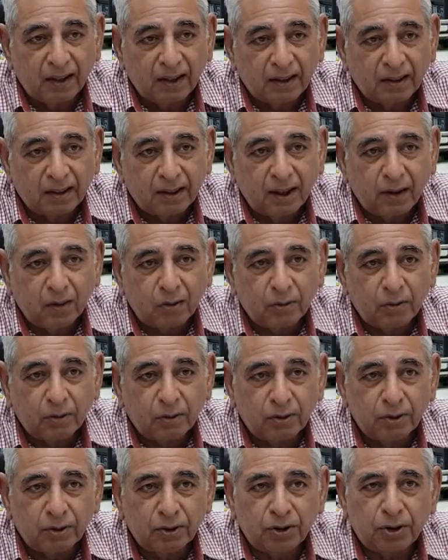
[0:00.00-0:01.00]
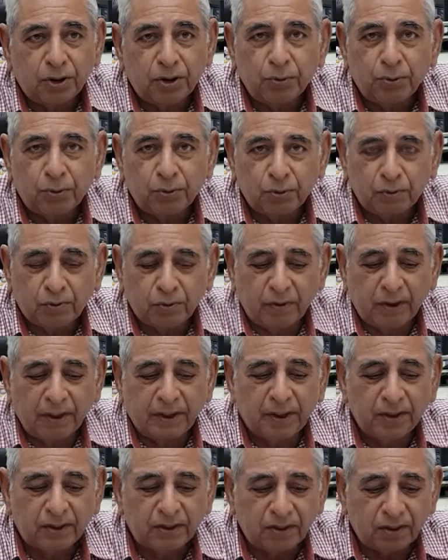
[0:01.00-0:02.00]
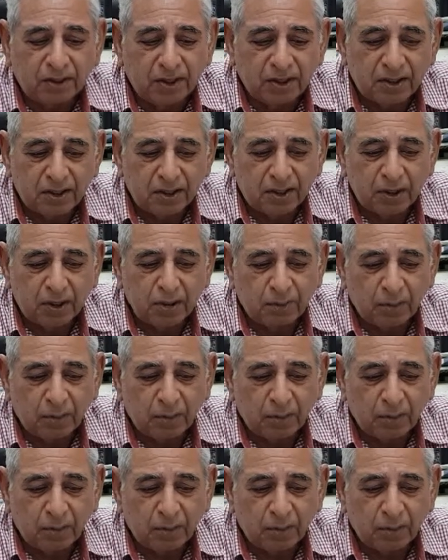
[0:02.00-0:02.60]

Now, due to various reasons,